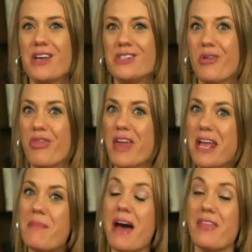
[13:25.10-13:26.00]
So
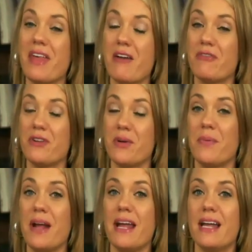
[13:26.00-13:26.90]
think about that for your
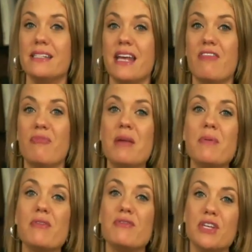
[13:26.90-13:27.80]
brand. If
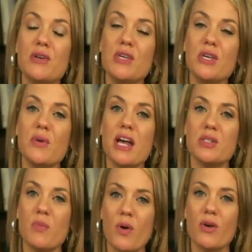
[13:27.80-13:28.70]
people view you
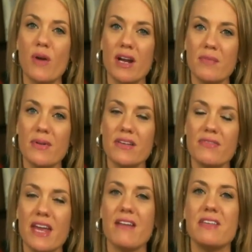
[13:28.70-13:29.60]
as more credible, if
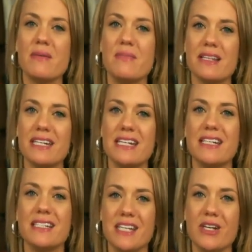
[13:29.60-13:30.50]
they have the ability
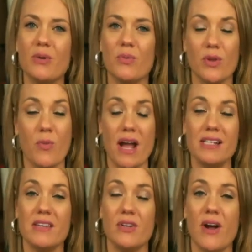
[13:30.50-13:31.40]
to see your, the
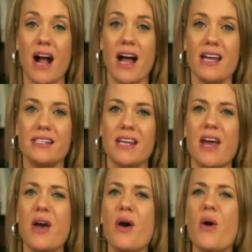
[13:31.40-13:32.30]
whites of your eyes,
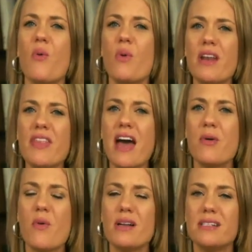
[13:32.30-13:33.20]
wouldn't
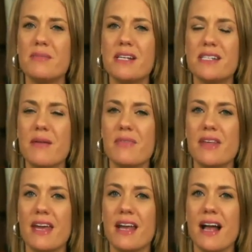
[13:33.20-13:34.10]
that want to be
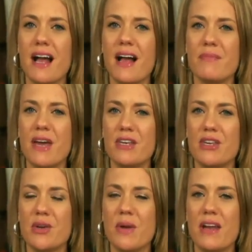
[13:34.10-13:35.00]
something um, that
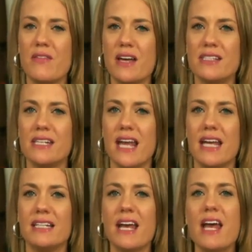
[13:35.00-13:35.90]
you
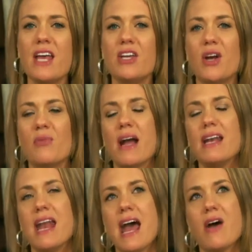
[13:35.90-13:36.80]
investigate? You know,
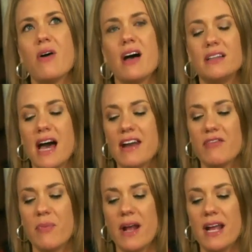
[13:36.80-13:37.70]
right now, a lot
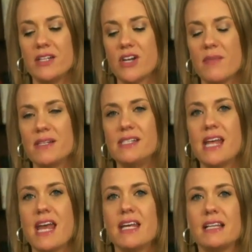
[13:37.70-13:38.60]
of brands are
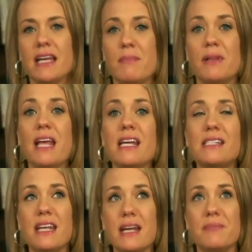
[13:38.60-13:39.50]
mistakenly
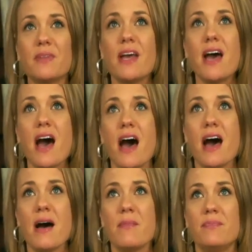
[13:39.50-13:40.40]
placing
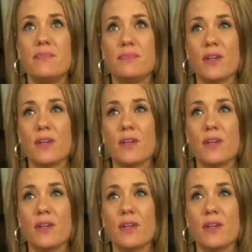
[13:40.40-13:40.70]
um,